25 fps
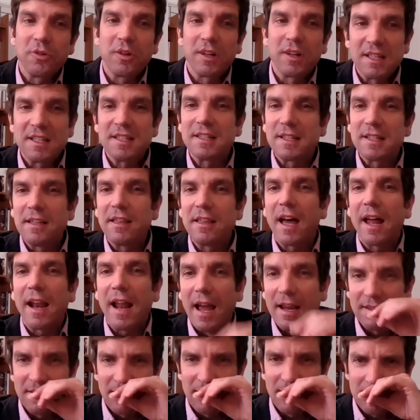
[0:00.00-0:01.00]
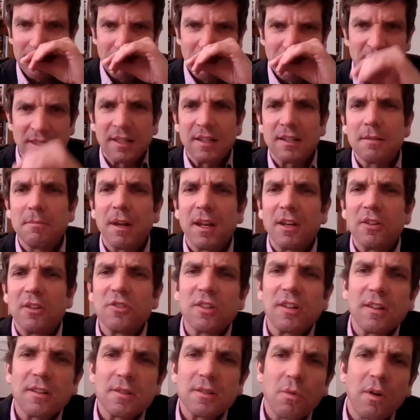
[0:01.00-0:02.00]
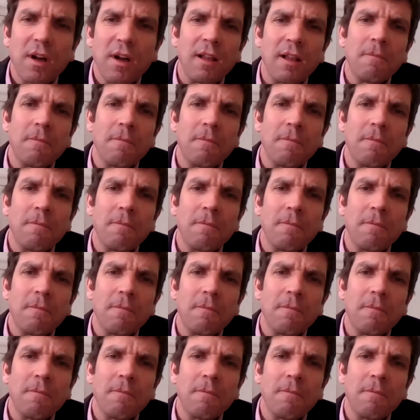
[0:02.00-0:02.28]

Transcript: So you can see that anti Semitic dimension as